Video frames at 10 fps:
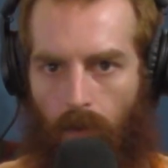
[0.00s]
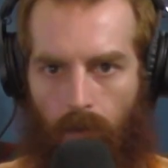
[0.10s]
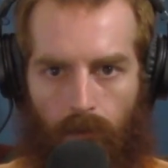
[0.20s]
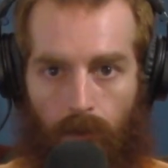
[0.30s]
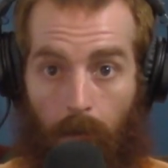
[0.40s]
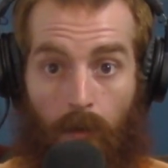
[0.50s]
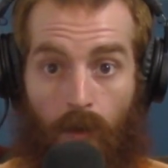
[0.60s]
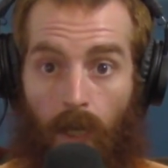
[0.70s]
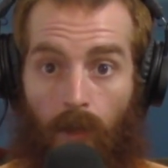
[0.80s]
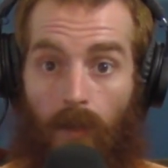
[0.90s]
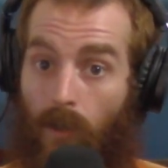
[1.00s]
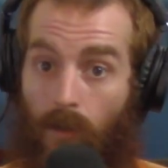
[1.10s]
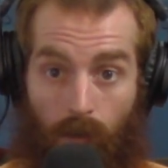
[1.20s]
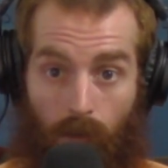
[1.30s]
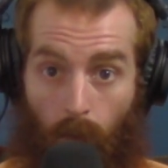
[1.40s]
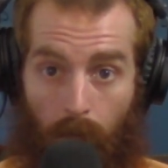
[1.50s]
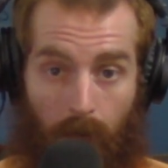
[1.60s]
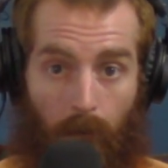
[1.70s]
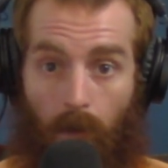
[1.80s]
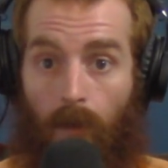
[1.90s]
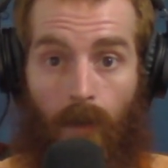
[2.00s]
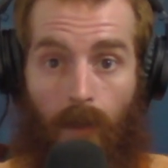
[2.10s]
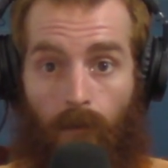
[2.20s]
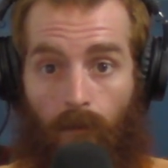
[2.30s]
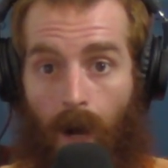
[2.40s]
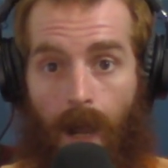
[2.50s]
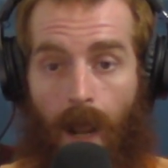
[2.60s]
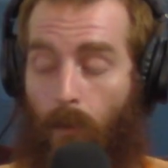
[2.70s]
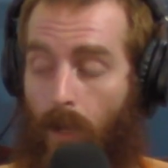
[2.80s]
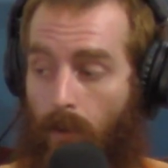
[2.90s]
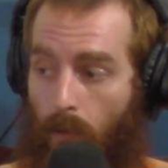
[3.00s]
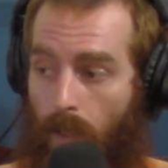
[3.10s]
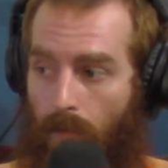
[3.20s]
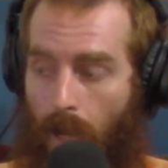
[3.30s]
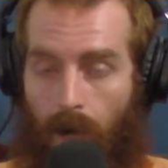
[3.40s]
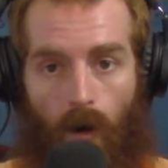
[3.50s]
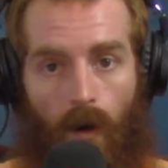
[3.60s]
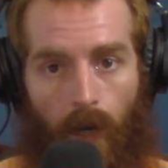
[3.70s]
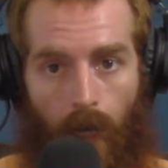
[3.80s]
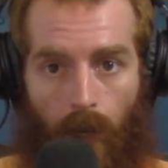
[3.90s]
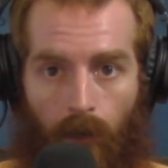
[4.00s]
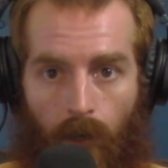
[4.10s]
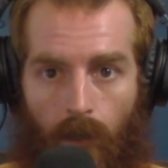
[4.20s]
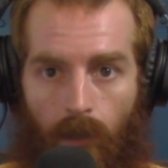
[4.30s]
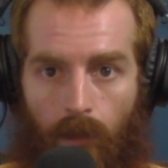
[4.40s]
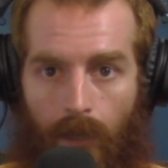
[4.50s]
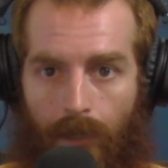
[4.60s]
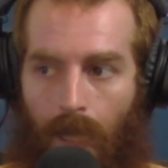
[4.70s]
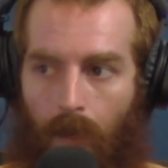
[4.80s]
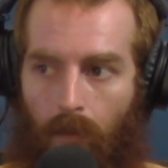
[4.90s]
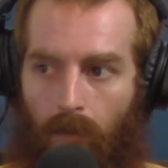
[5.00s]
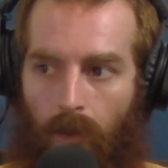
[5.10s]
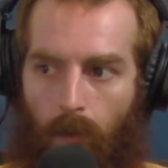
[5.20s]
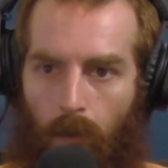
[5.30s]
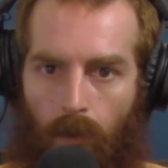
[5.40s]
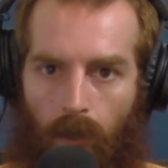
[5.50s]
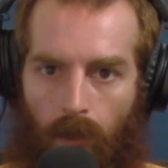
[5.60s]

sometimes you get thunderstorms. And right now we've had a hurricane that came through,